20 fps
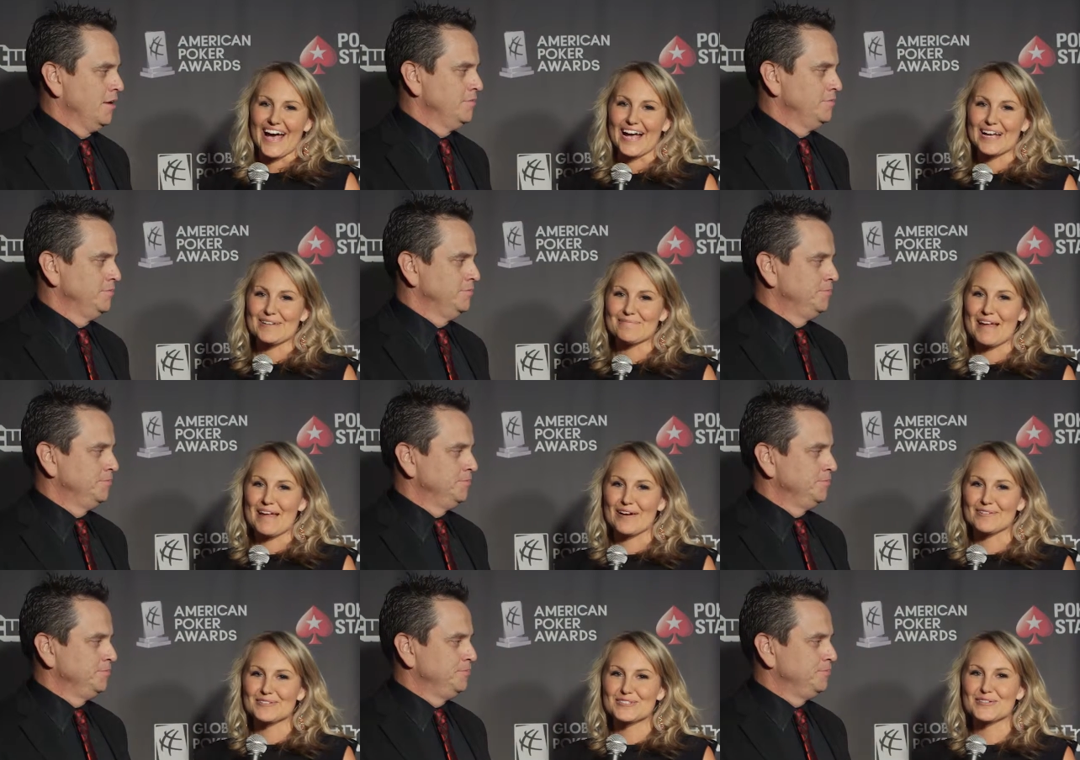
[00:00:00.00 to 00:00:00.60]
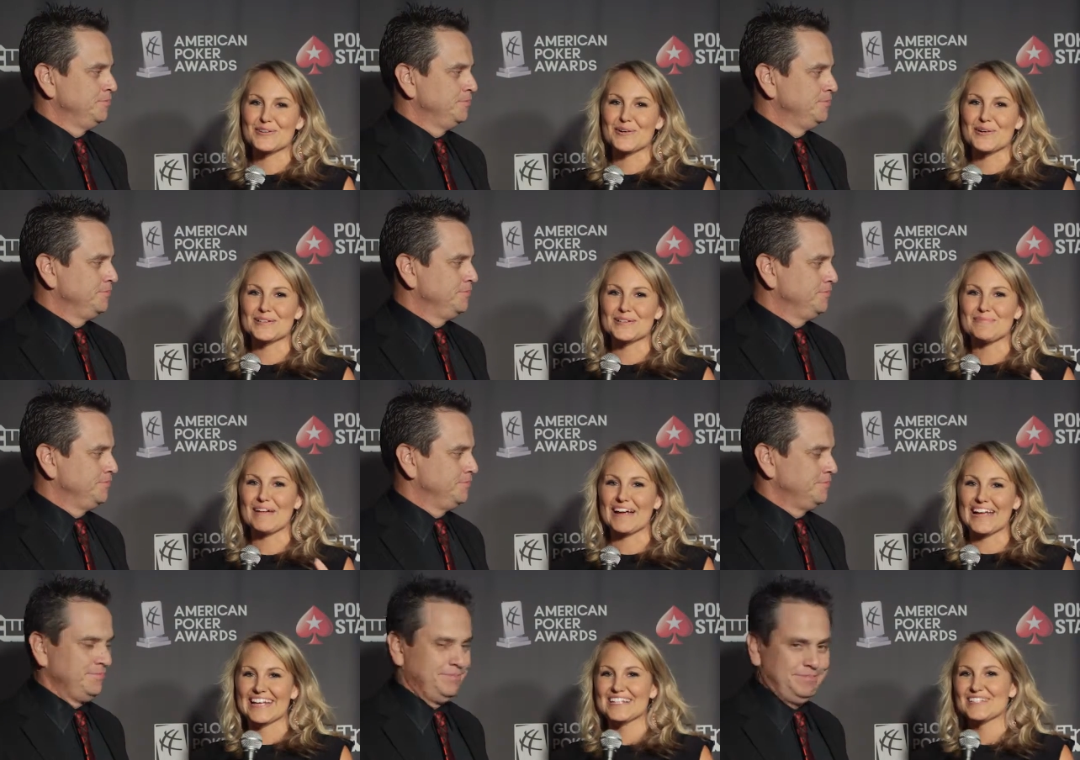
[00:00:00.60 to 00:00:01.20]
Speaker 1: I am now
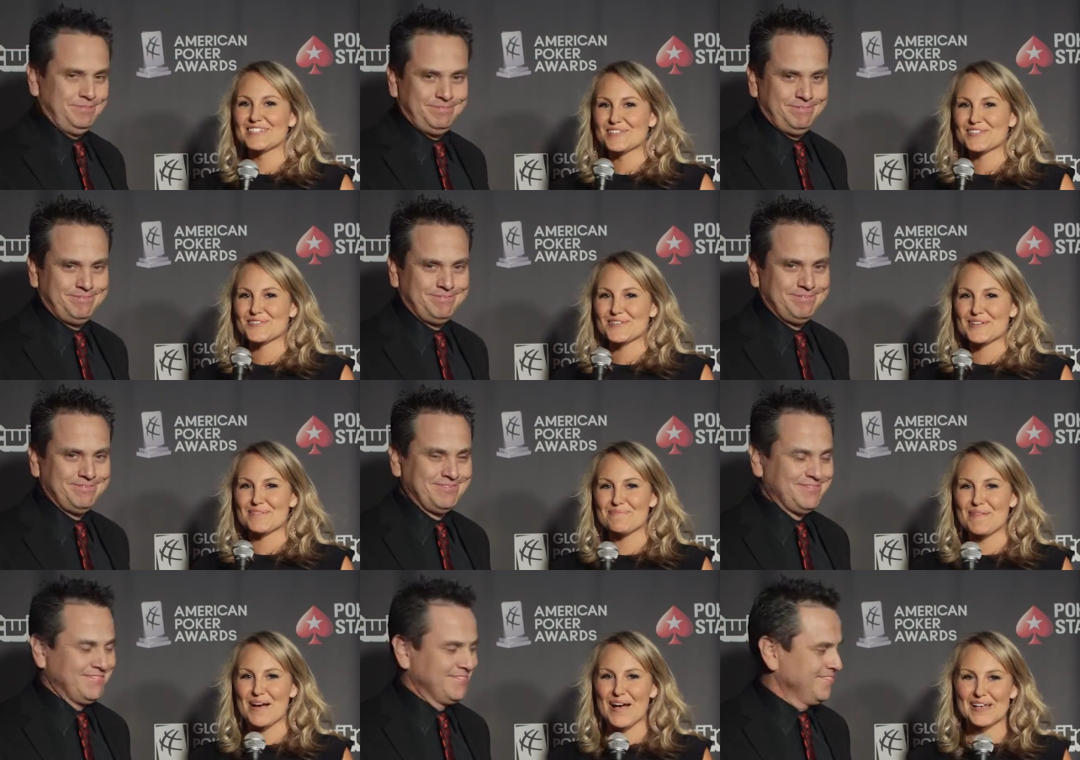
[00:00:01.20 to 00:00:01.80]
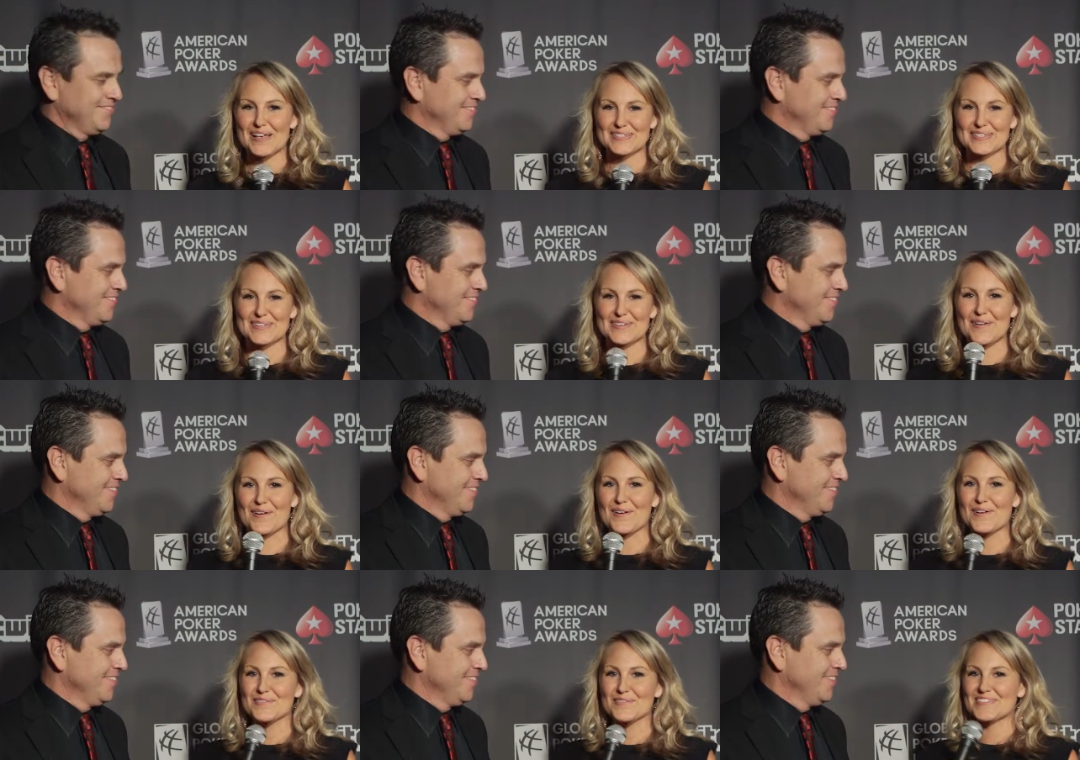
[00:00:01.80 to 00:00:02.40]
joined by Industry Person
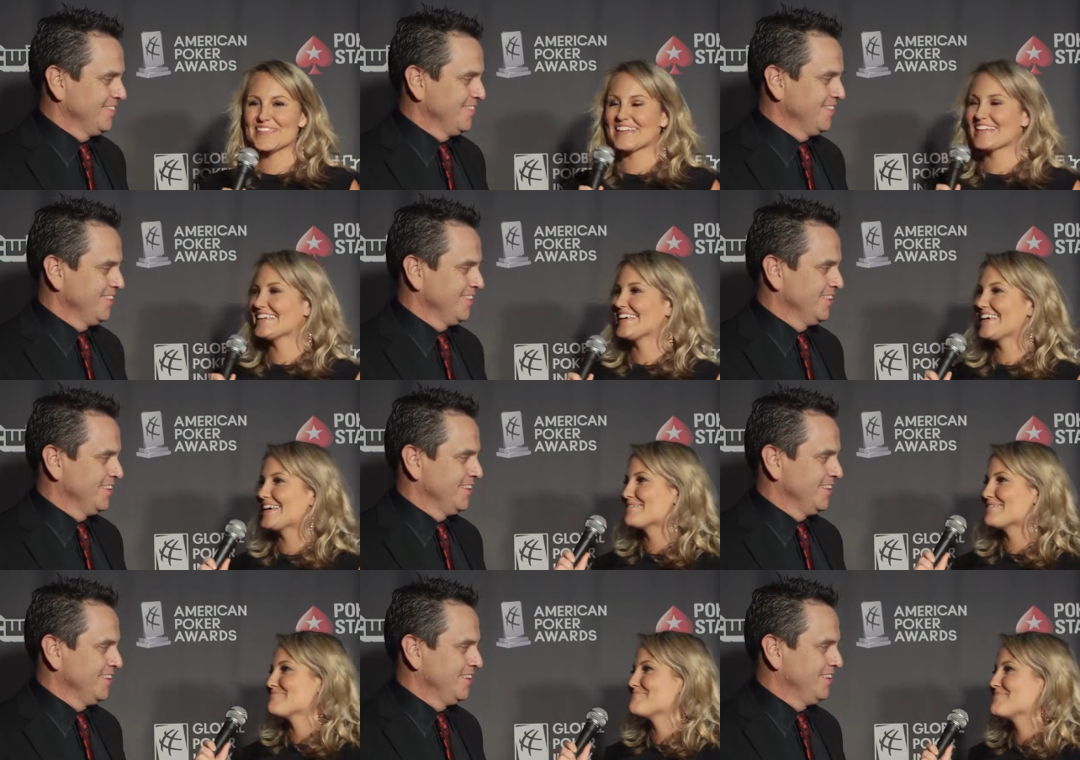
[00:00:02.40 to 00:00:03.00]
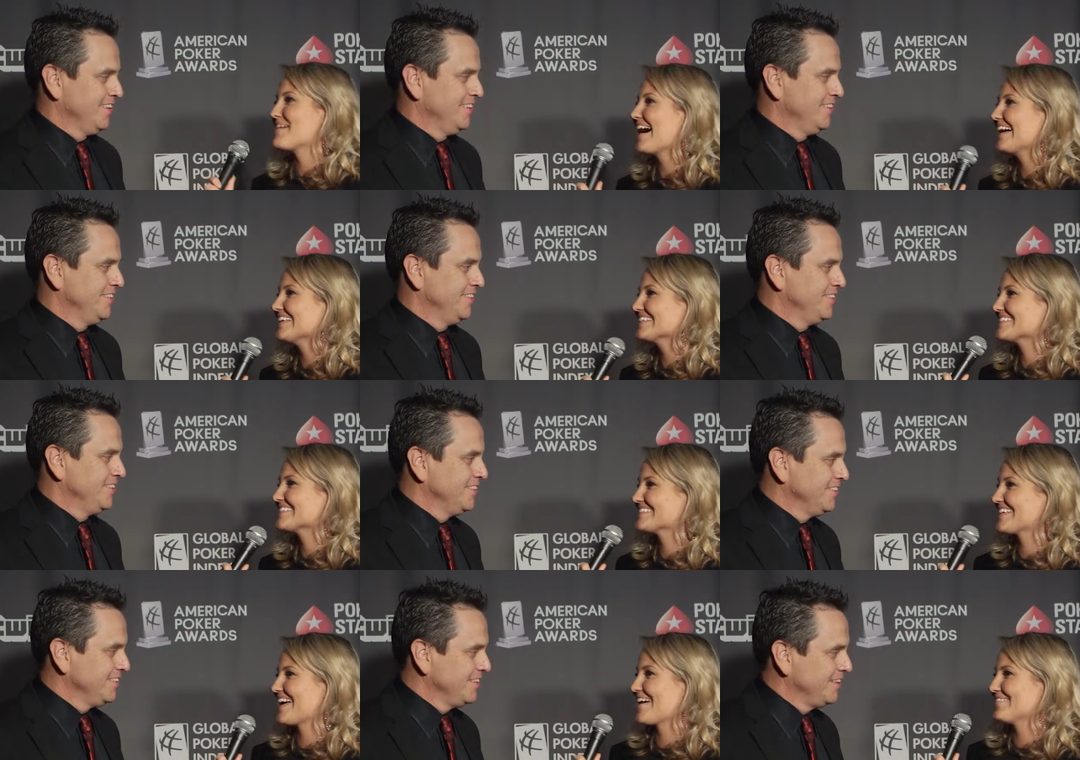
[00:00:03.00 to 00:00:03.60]
of the Year, Matt
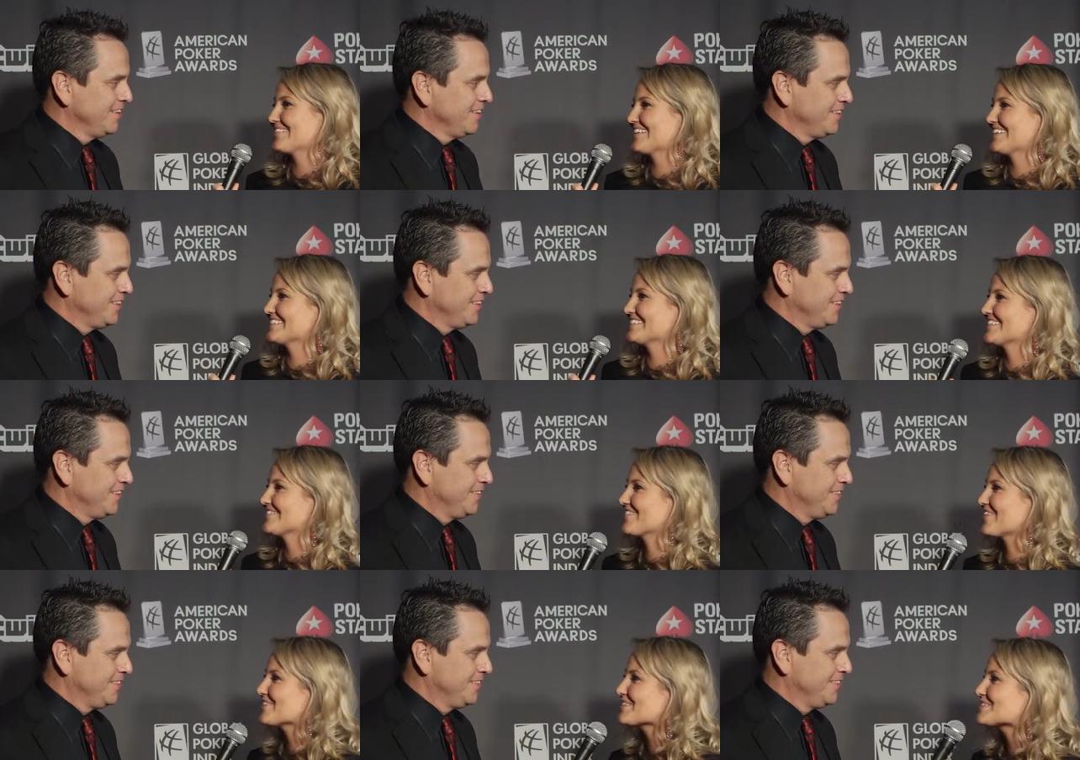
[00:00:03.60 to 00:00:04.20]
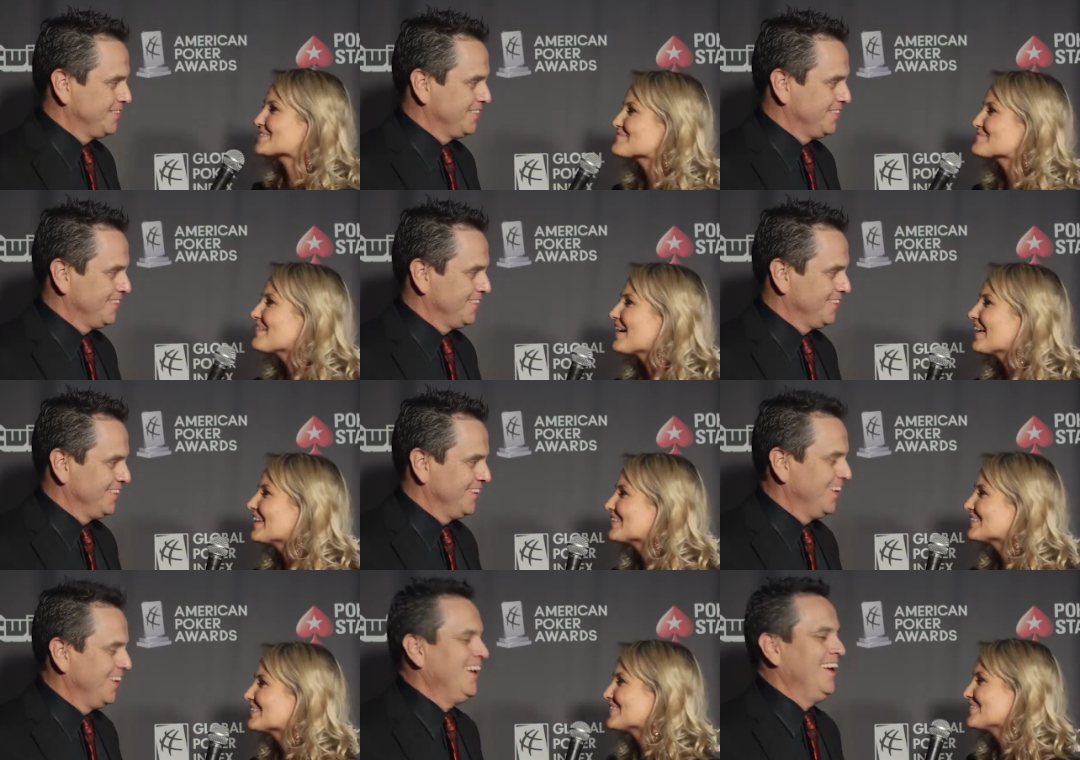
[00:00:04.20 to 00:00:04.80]
Savage. You've got a
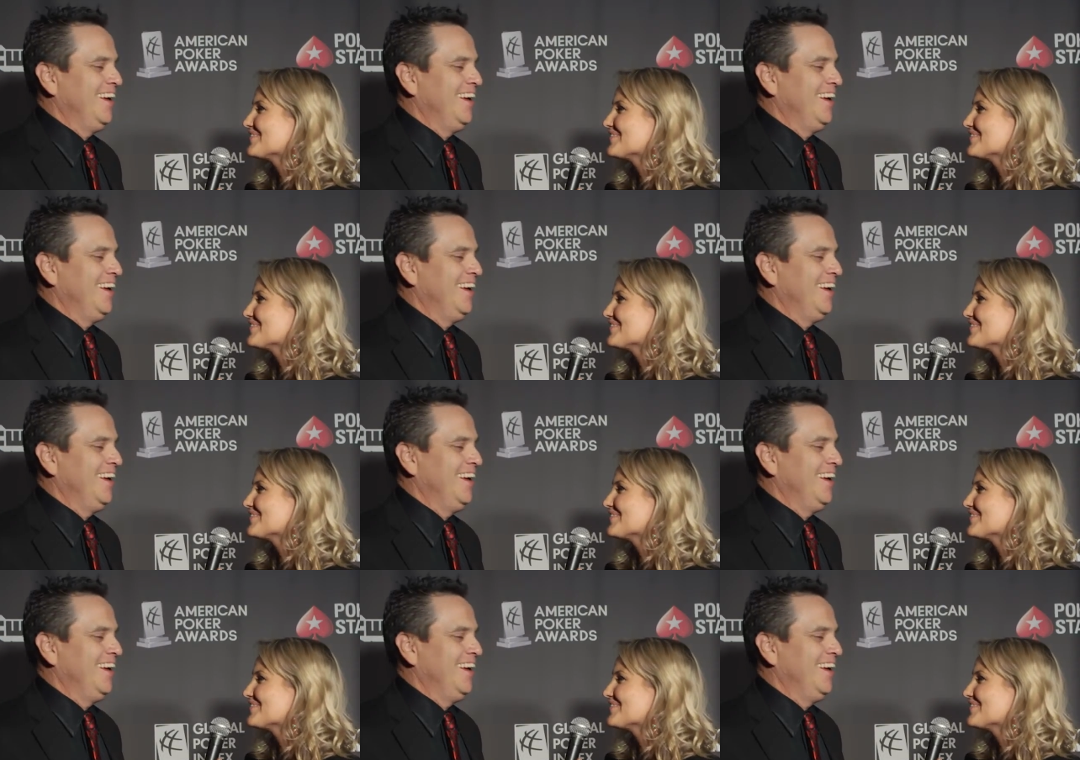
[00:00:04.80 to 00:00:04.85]
smile on